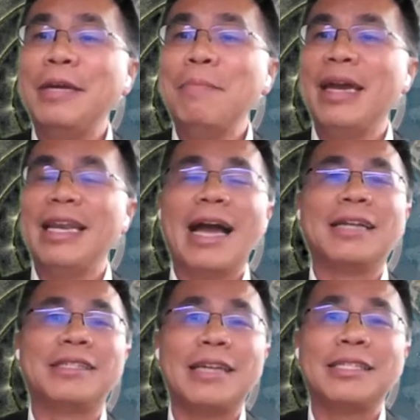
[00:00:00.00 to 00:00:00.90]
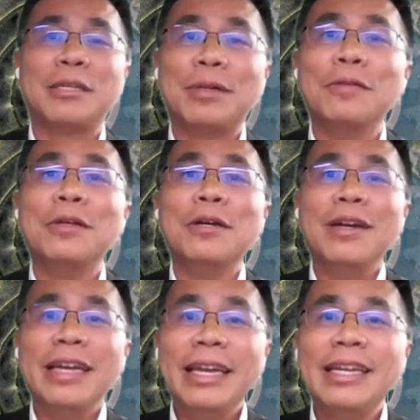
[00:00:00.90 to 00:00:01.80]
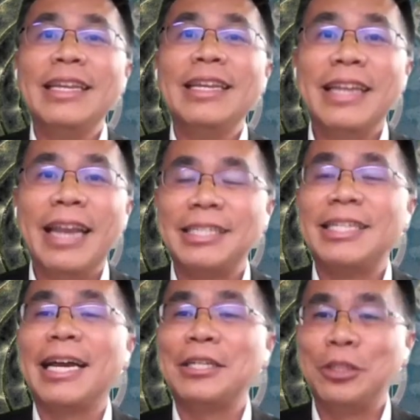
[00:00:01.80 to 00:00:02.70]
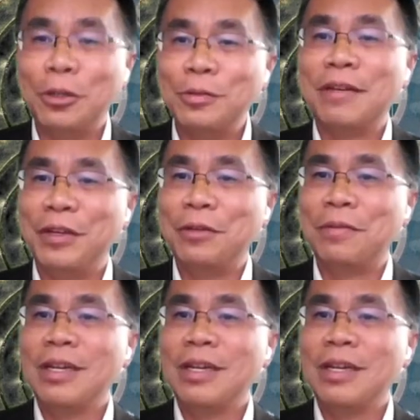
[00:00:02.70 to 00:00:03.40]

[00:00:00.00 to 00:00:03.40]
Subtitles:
made accessible in Nasdaq TotalView.